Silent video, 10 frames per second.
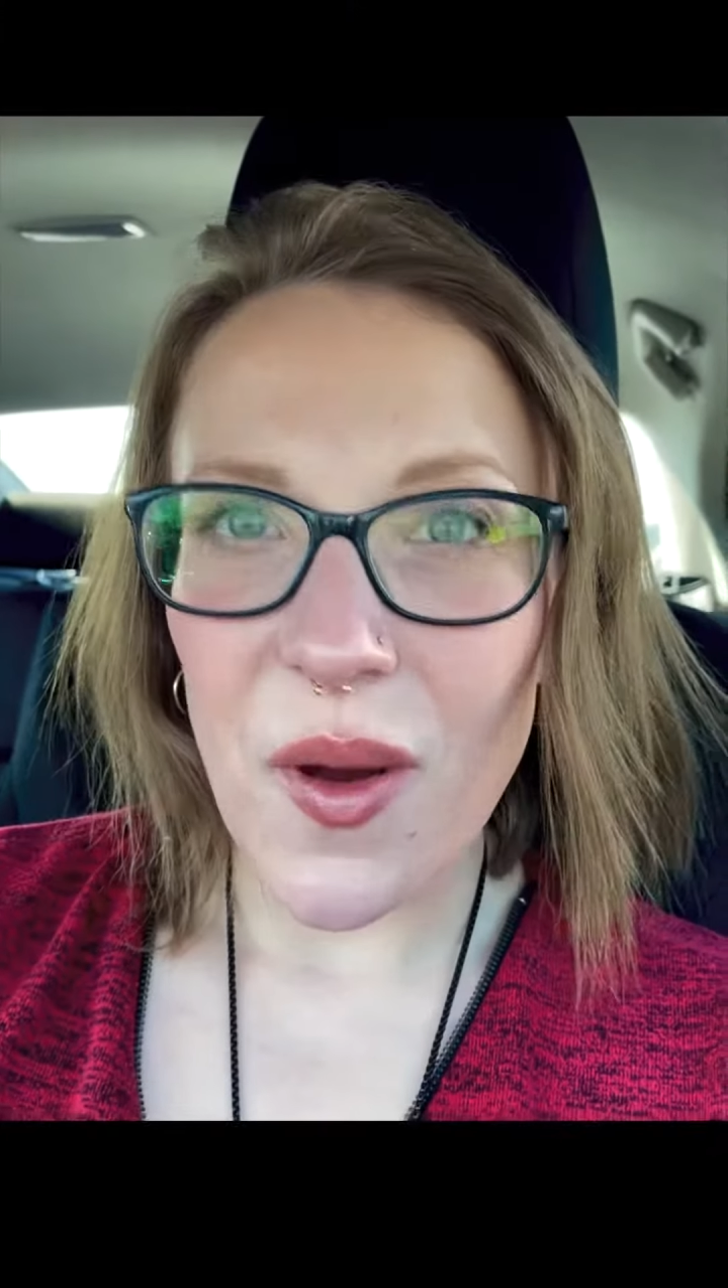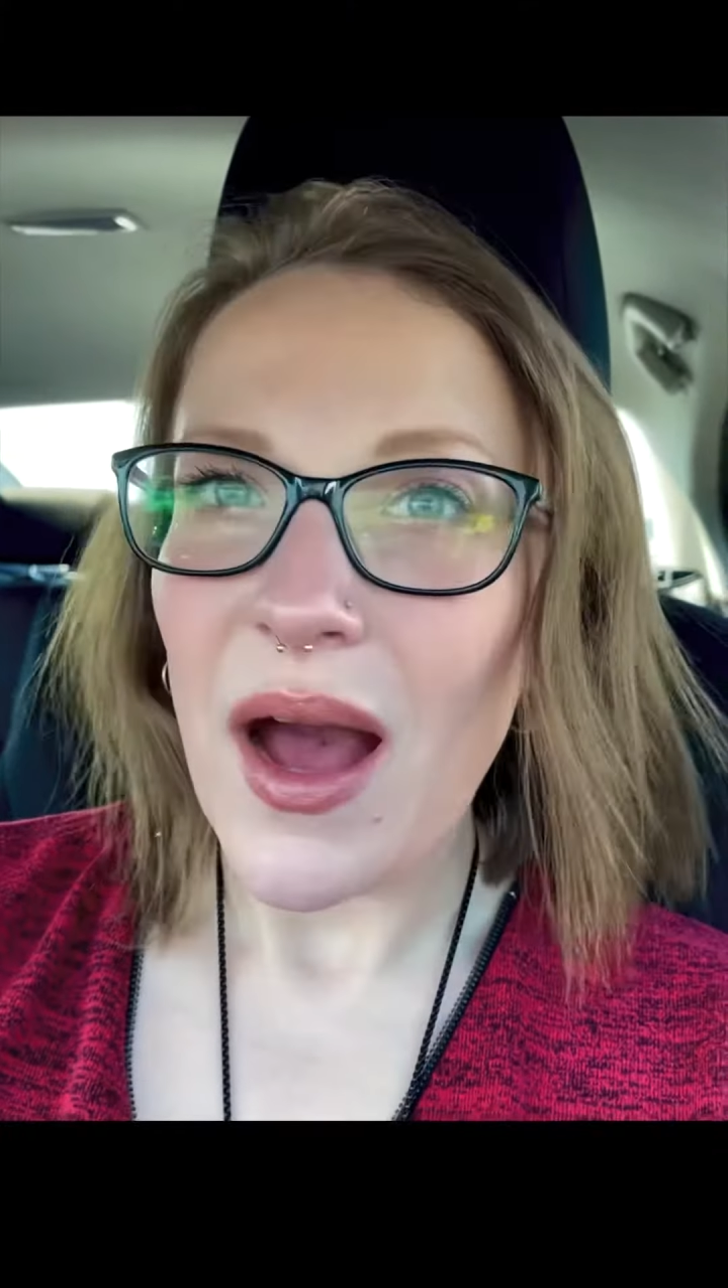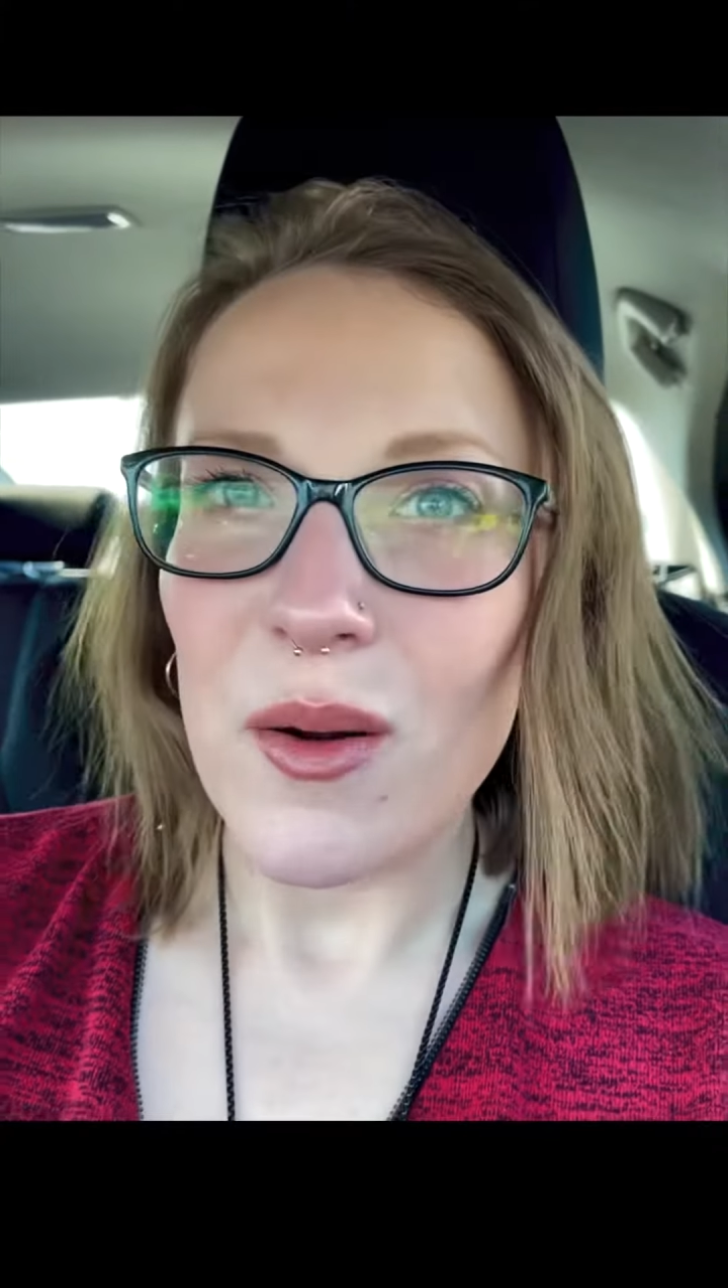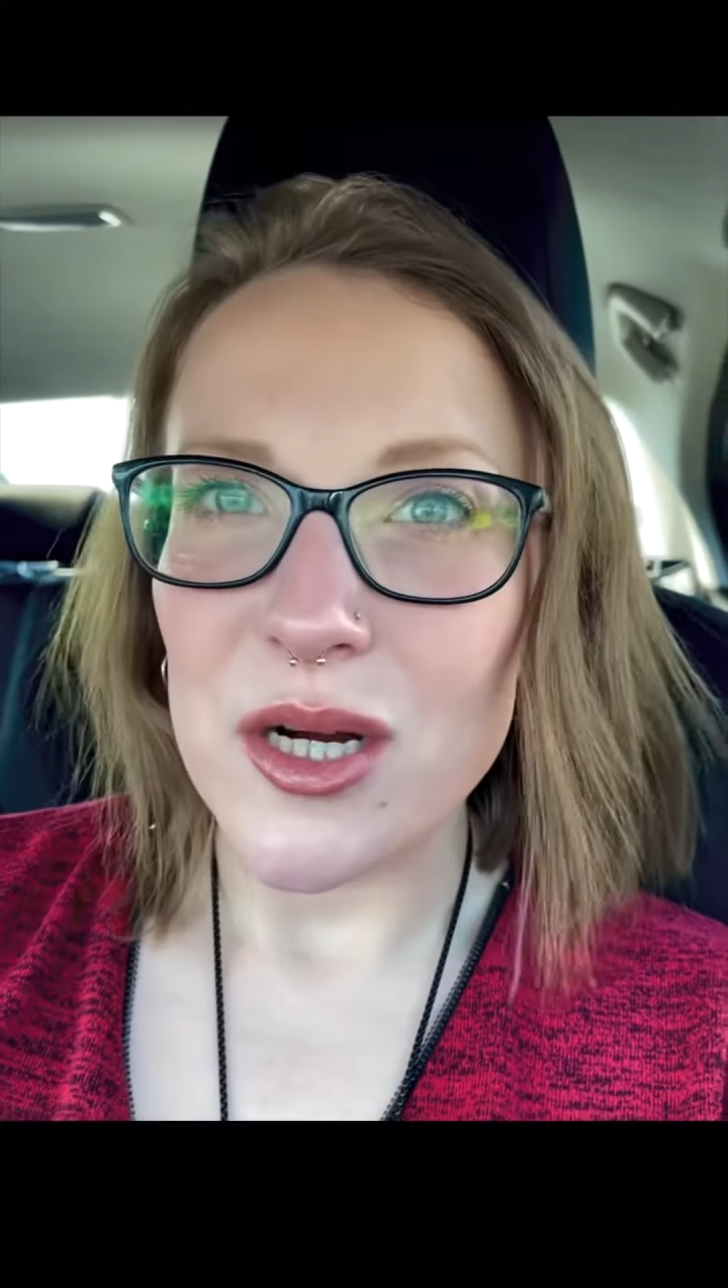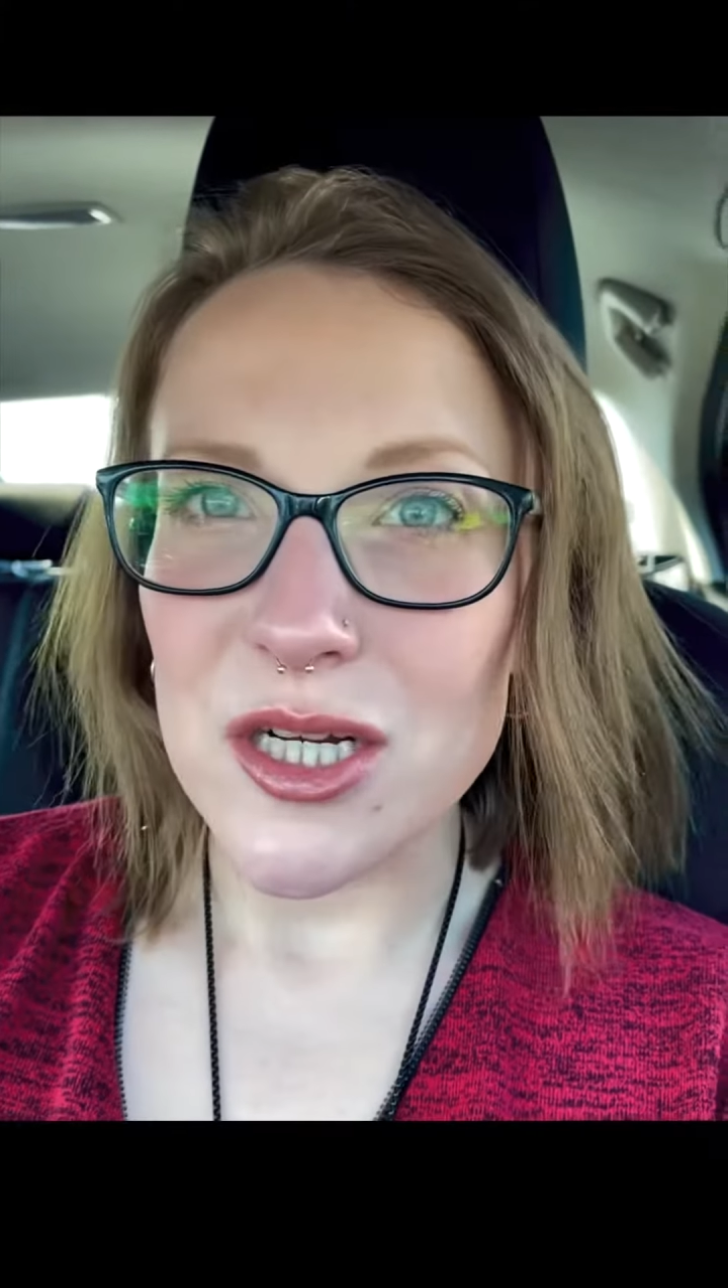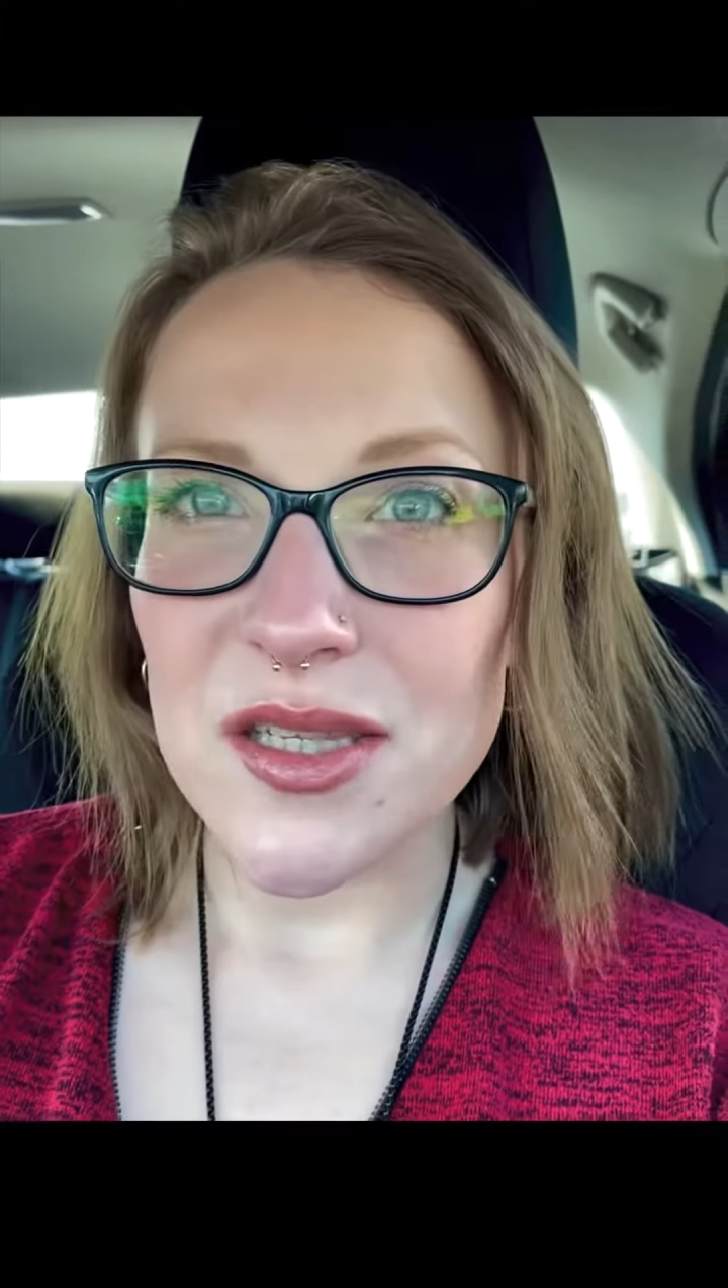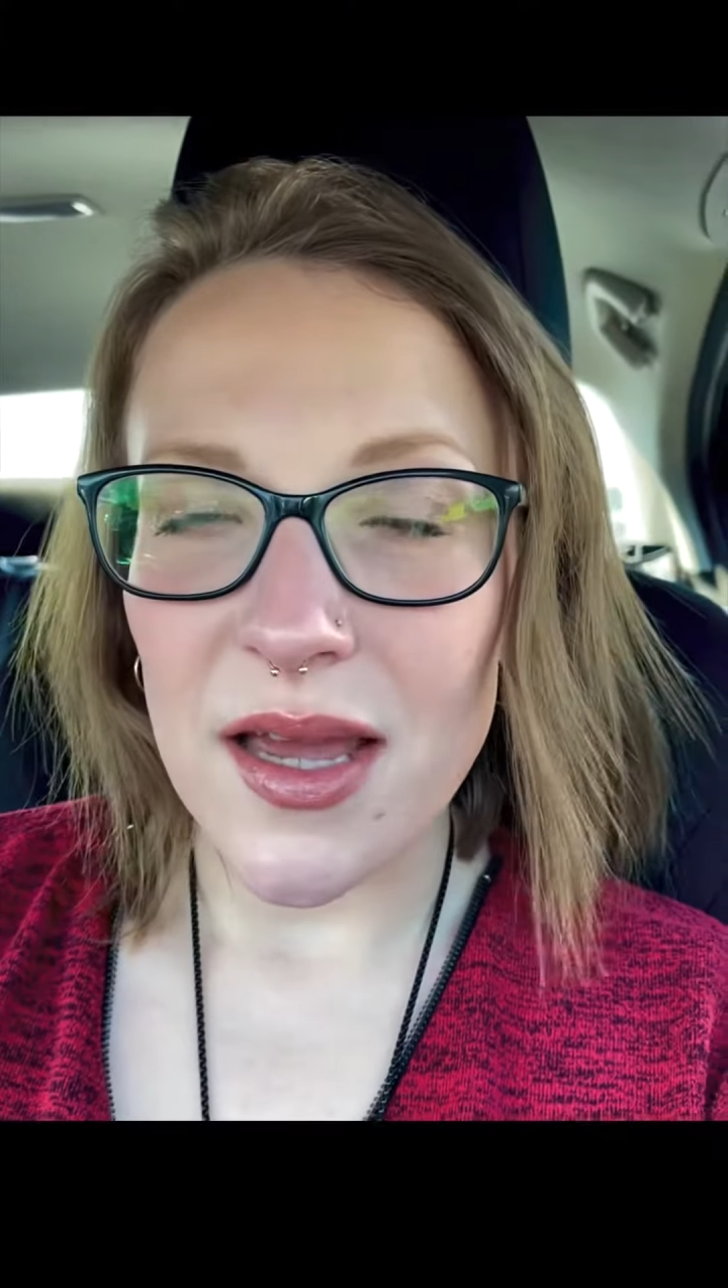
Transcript: hours